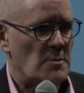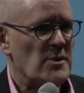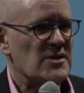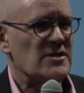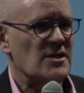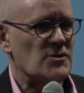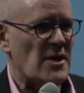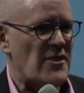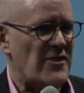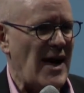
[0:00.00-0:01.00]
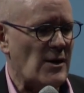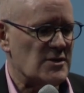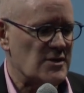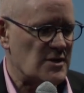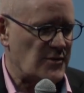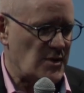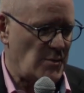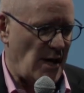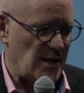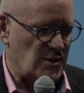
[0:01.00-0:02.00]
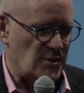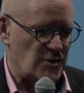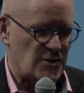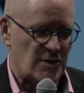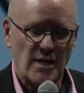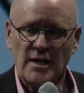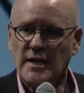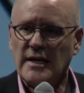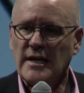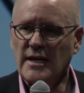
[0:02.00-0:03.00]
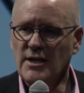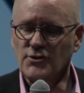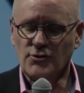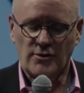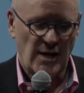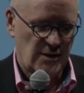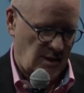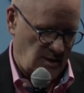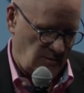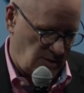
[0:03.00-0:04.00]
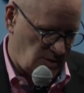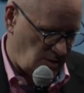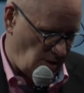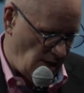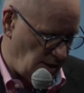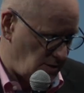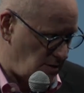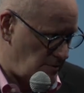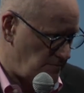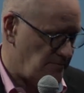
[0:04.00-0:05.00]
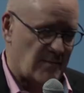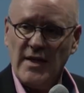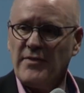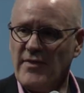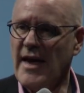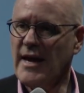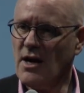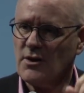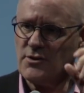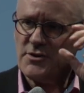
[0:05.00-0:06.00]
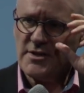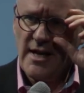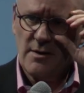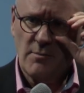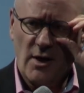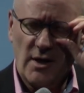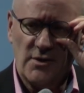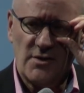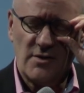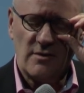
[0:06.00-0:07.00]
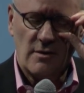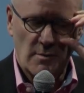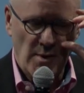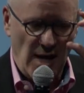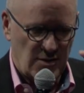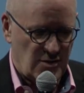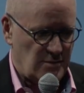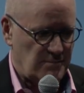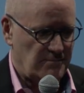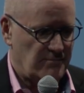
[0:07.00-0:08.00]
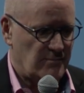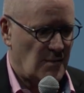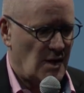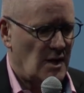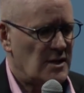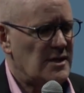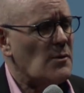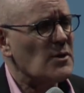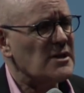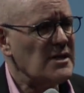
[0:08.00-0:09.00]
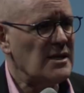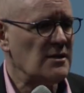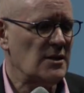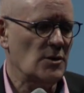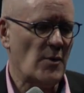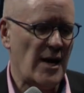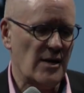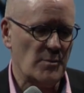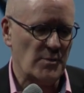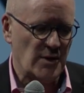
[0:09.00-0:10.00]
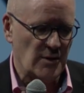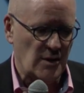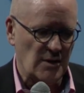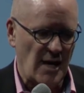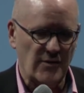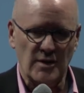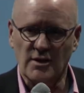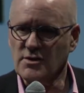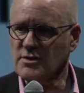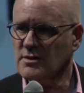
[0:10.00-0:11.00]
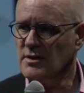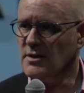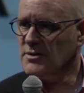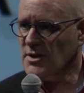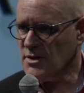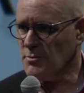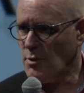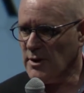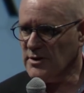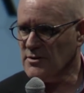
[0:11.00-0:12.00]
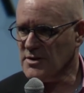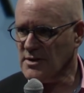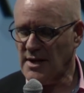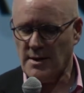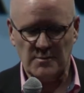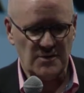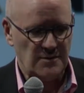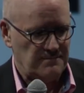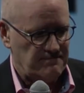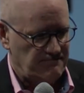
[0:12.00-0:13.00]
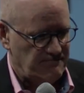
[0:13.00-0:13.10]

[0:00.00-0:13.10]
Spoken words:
a business with thousands of competitors, each trying to convince clients that they understand markets the best, yet with little in the way of empirical evidence to support those claims.